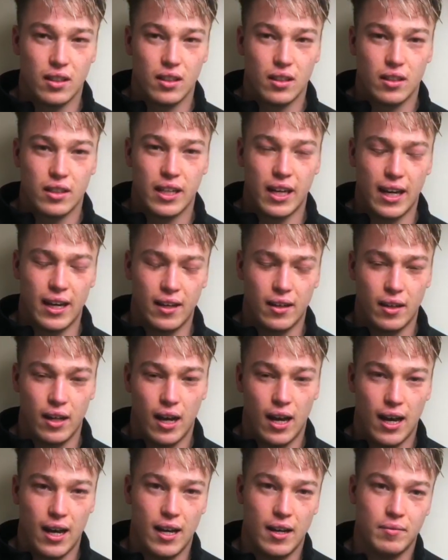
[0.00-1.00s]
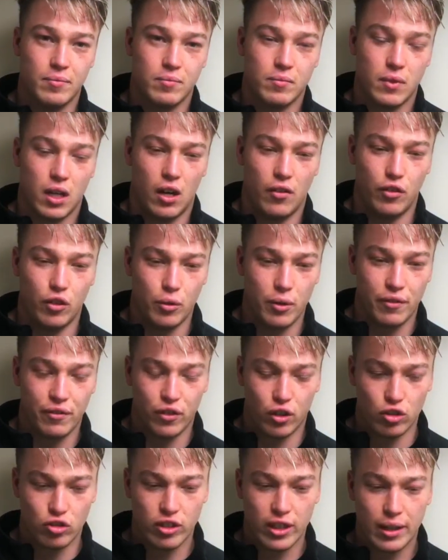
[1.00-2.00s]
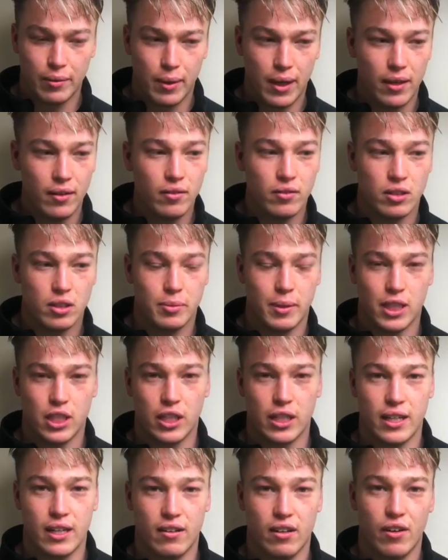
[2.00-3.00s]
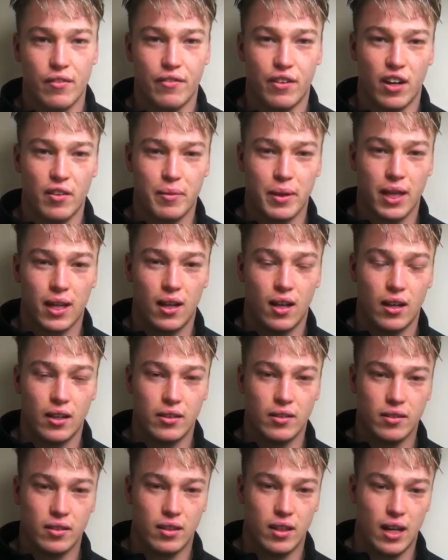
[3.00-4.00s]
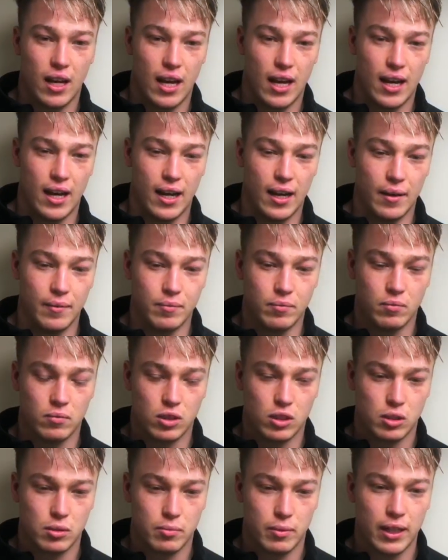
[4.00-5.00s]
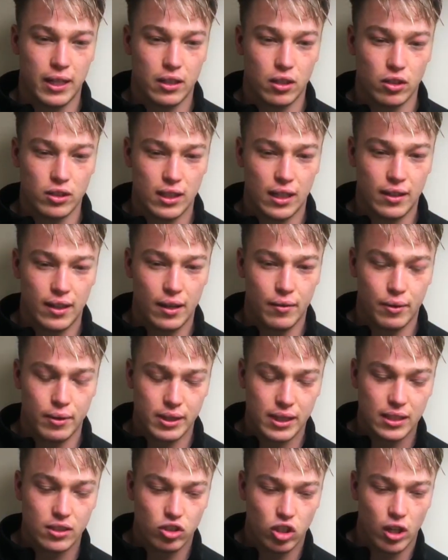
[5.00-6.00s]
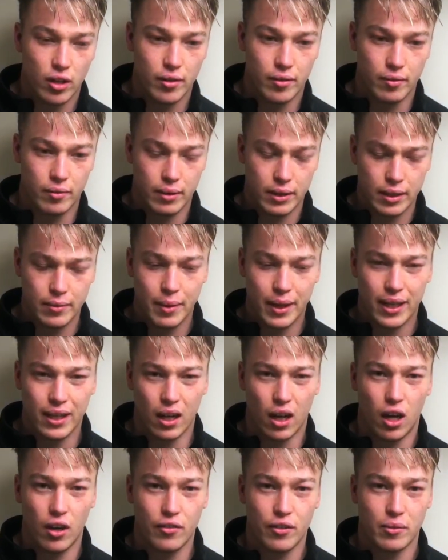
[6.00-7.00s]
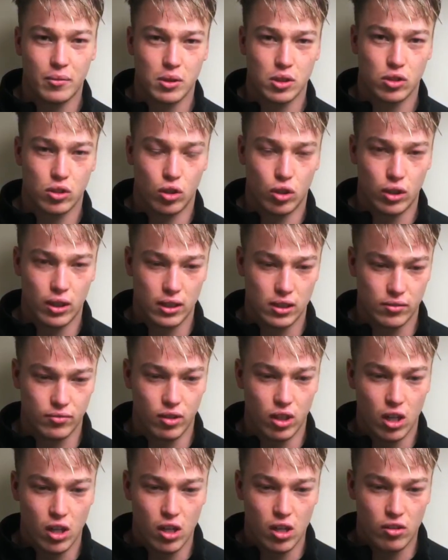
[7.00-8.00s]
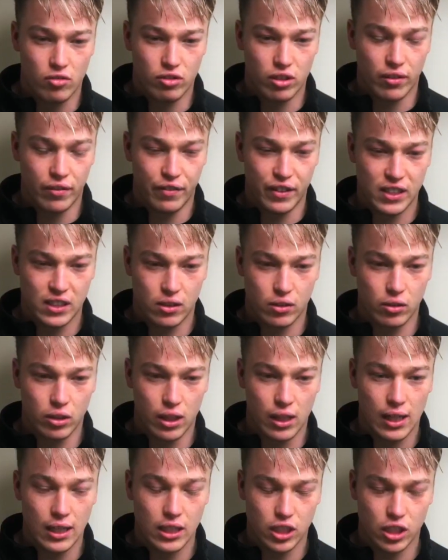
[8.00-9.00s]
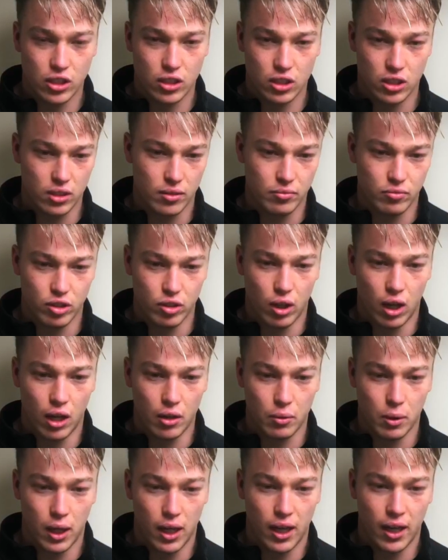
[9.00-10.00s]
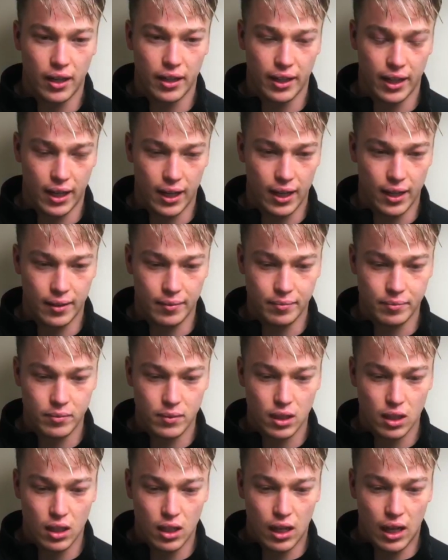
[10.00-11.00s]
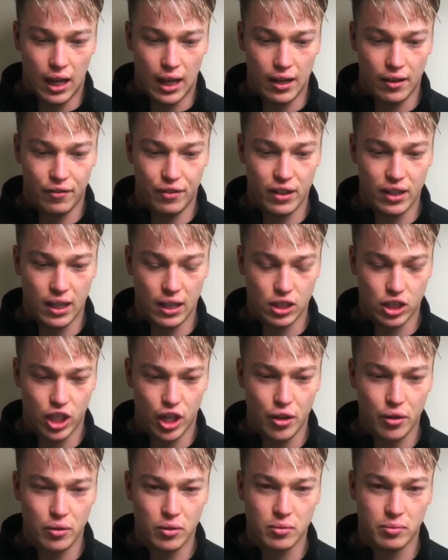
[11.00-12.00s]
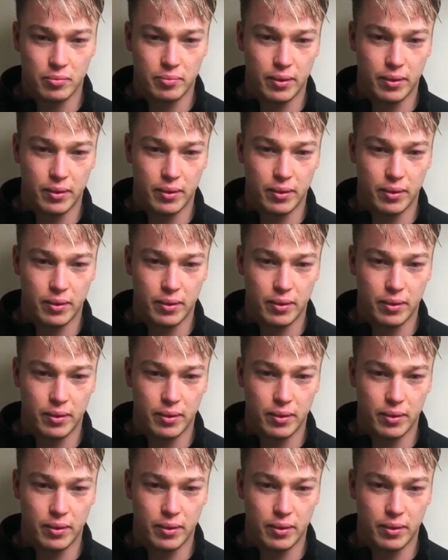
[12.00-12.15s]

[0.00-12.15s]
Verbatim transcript: Yeah, um, I thought we fought really well, especially in our own five metre line. Um, when they got down there, we did try, we did make it hard for them to score. There's some real physical collisions and real hard work, um, and I think that showed.